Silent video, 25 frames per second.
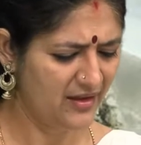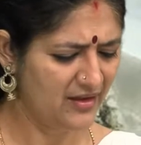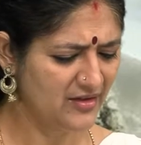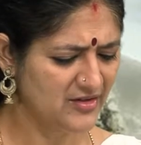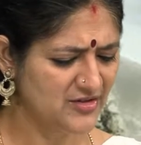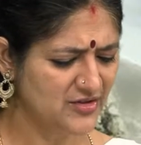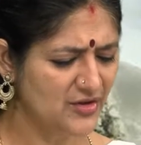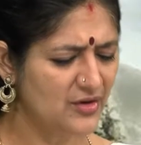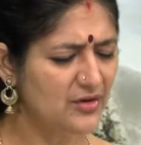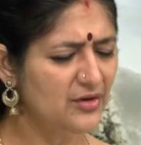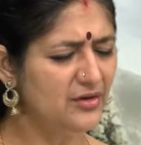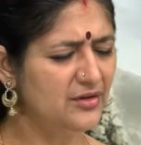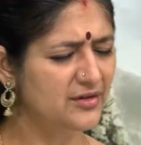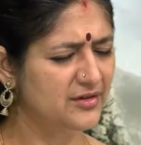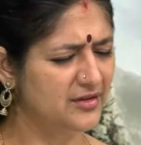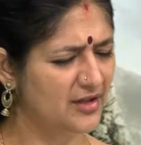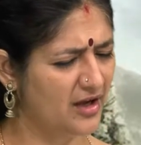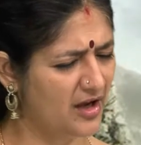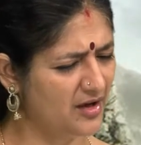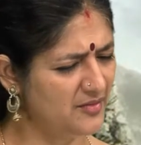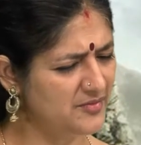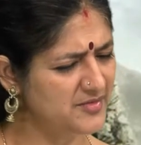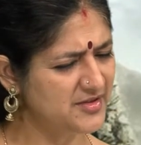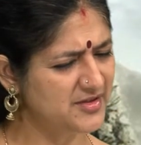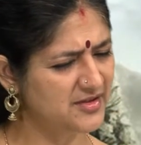So,
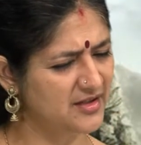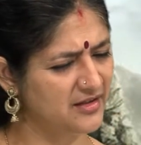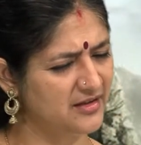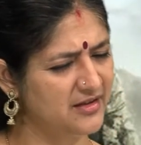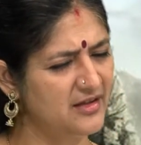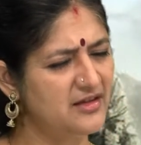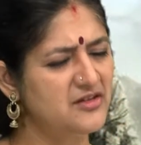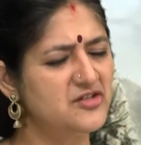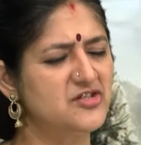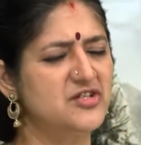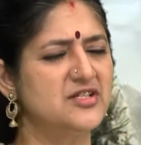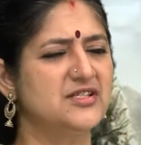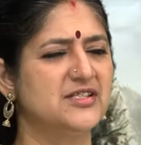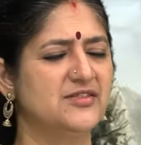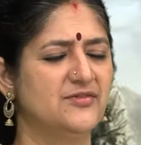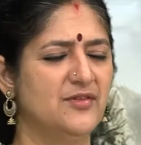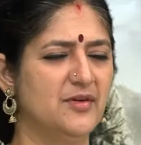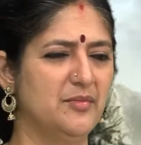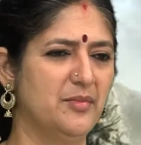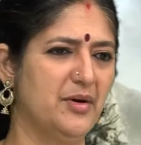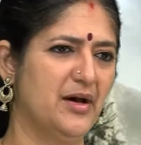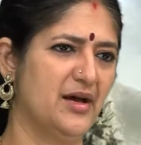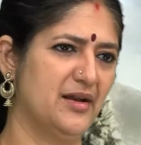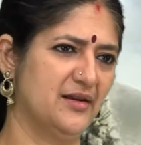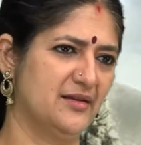
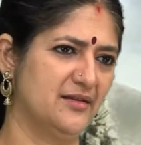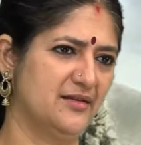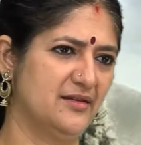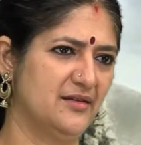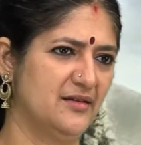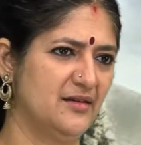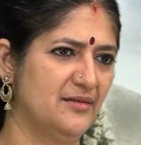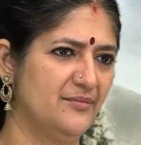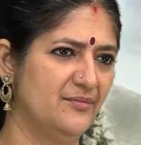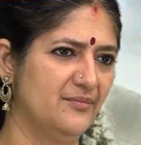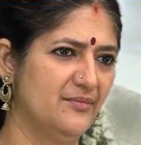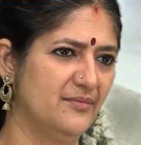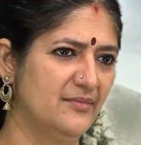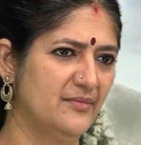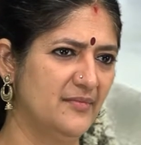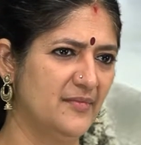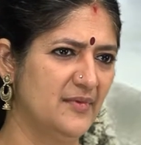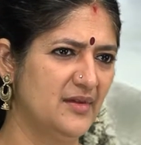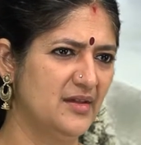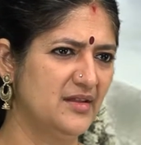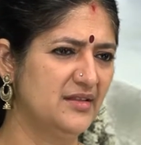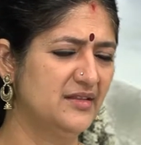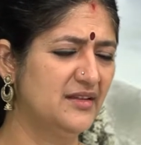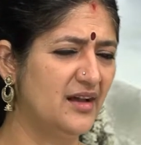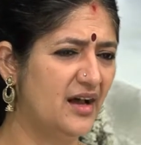Tamstitikshasva Bharata.
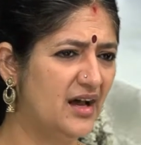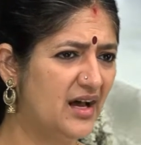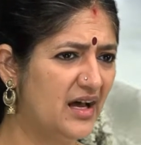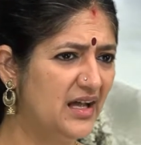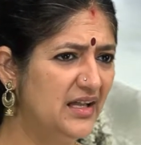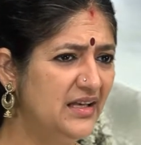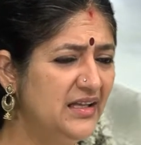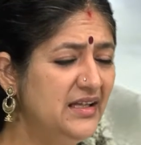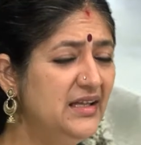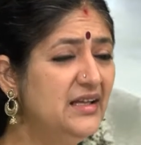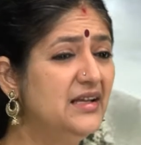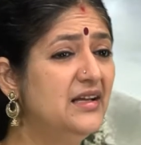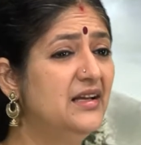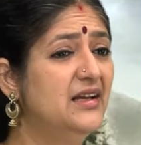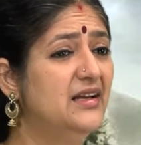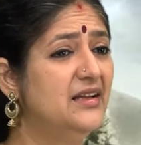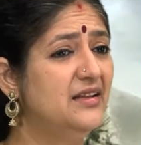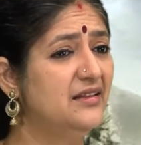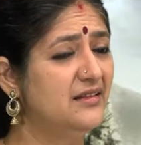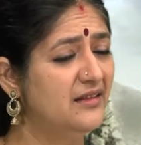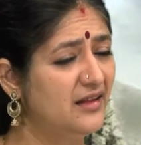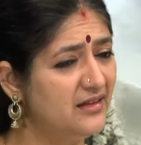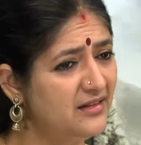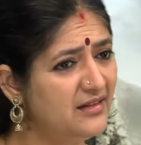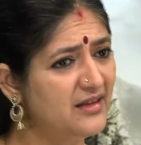Tana
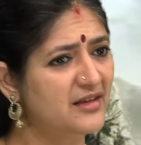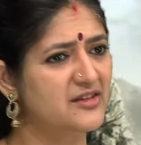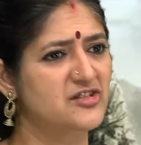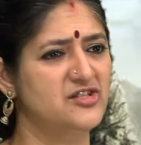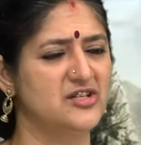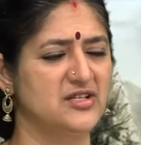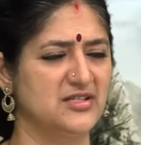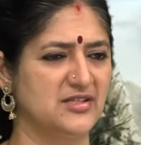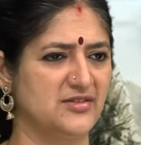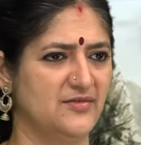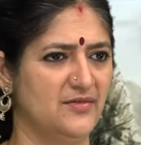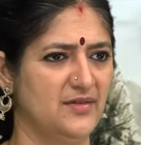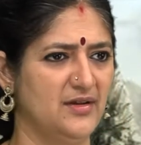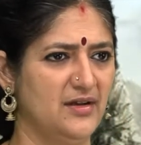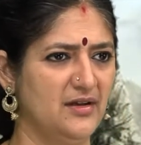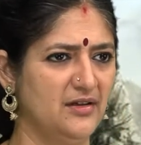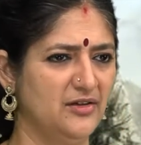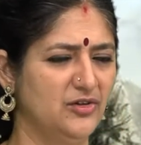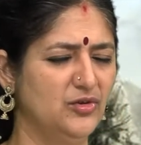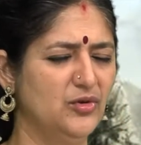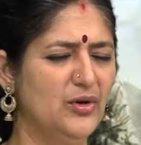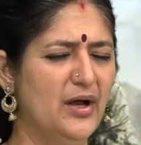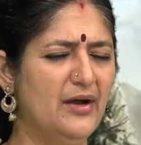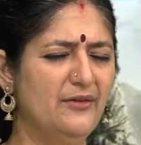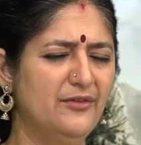Titikshasva.
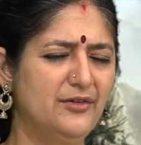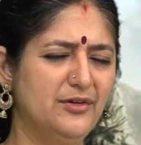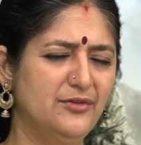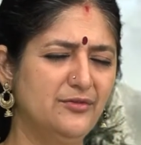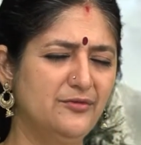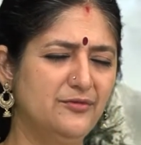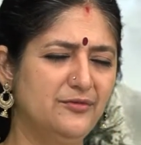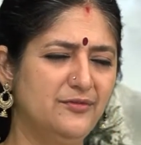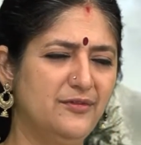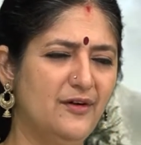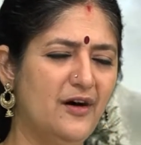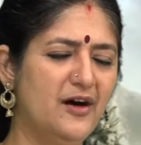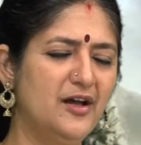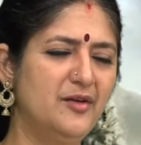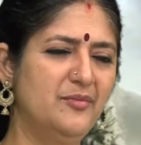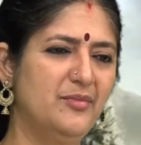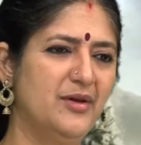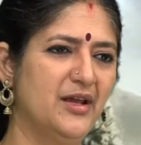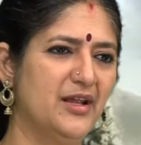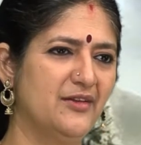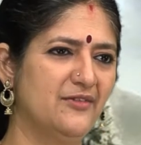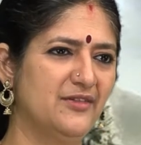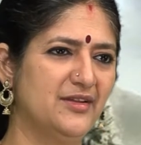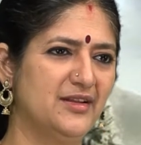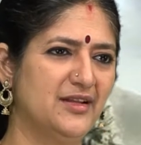You have to
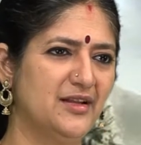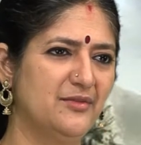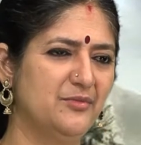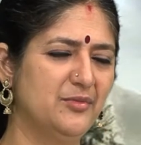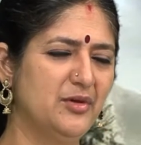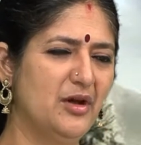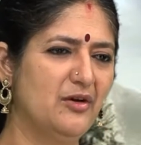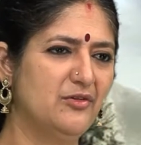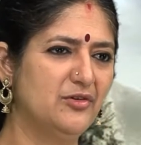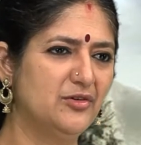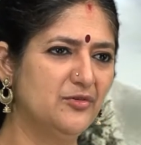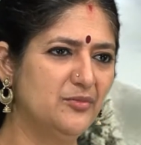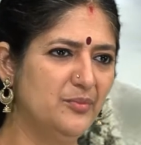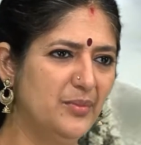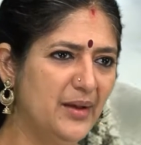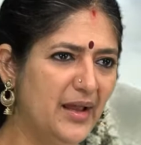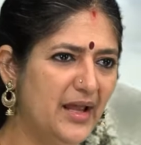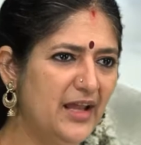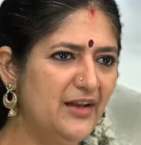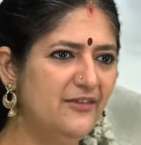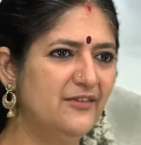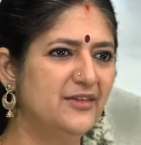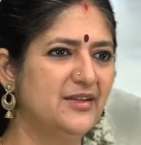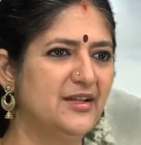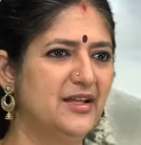forbear with them. You have to
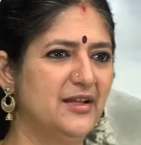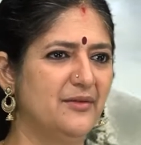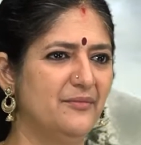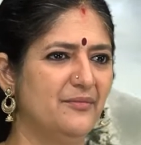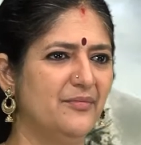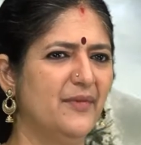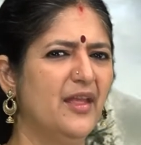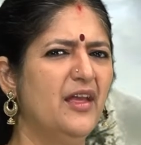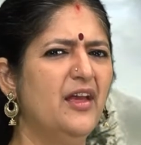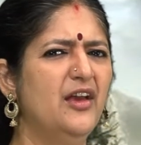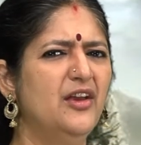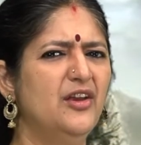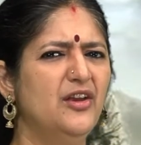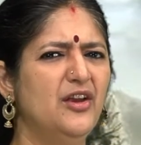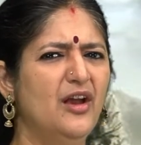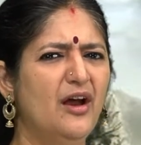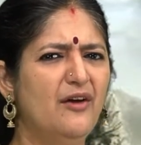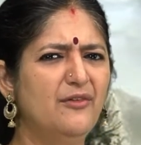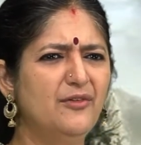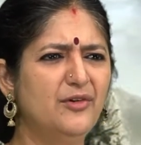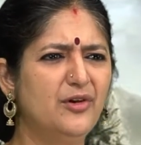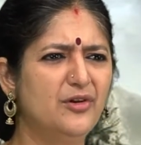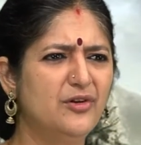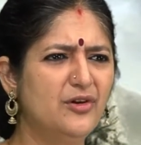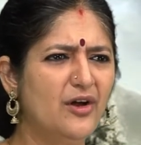bear with them. You
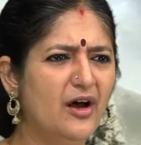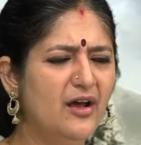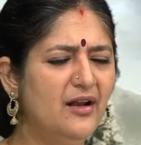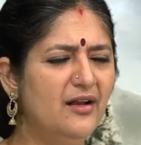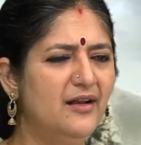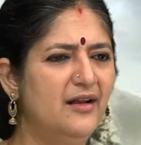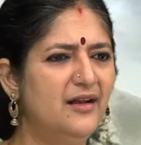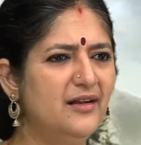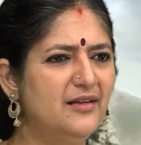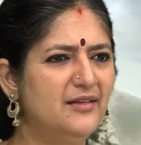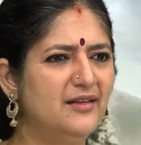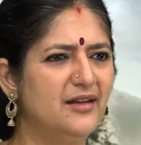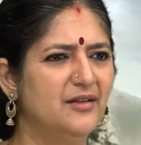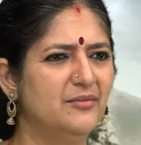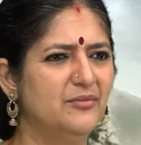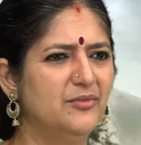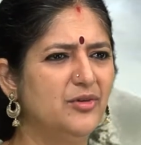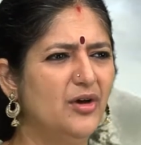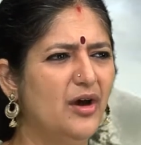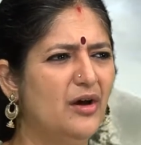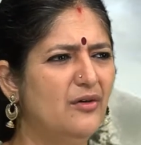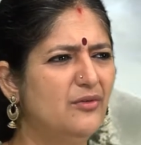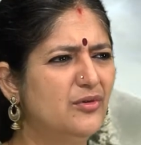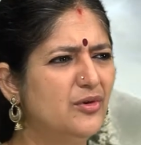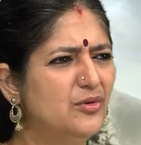have to tolerate them. You
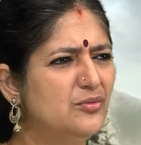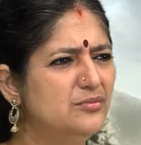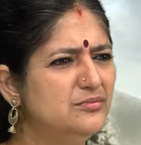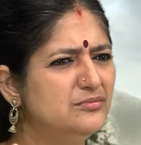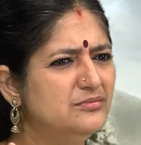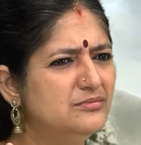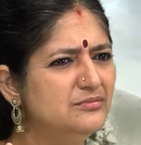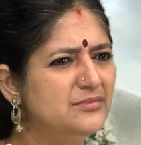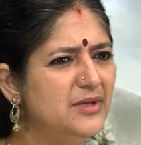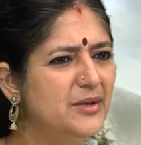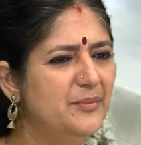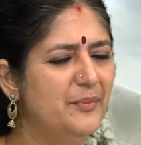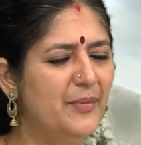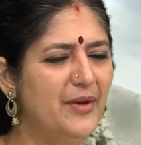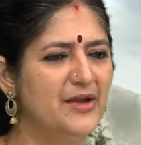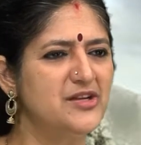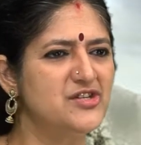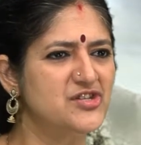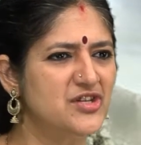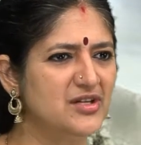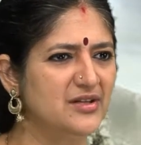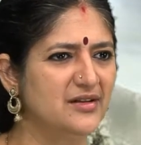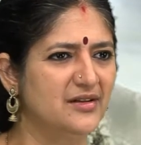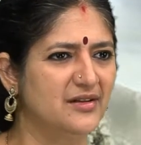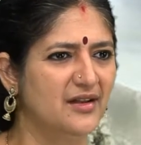have to be
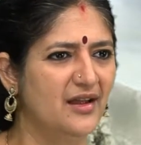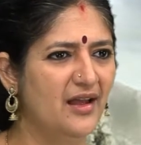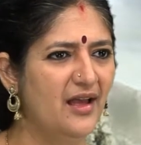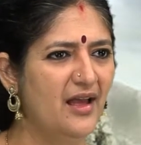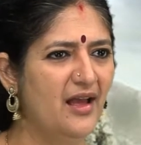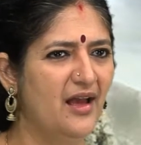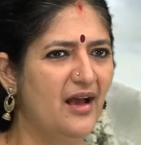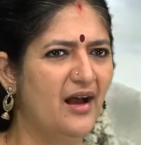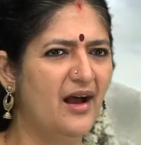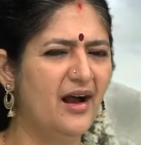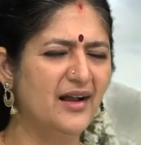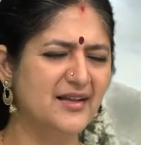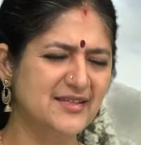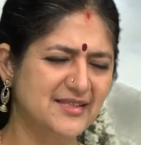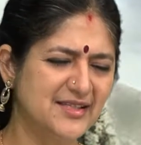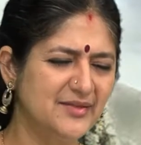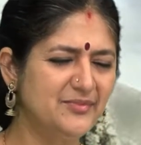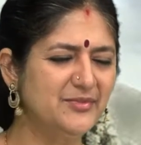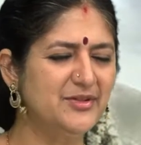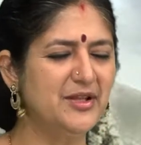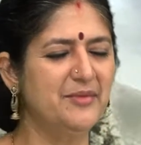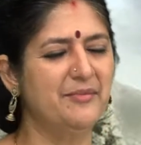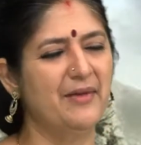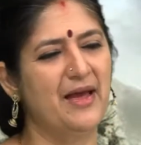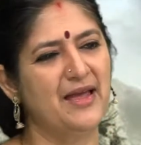patient.
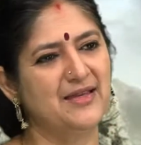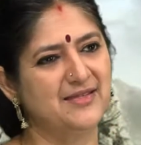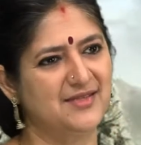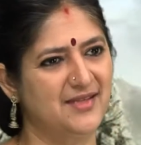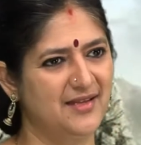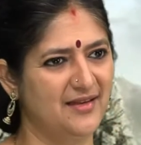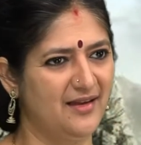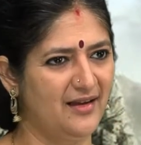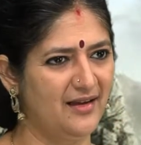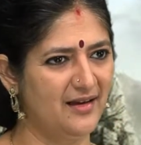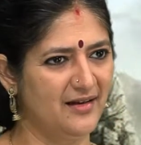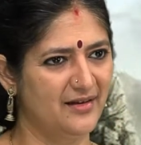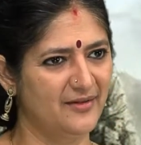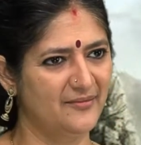Accept them as they are.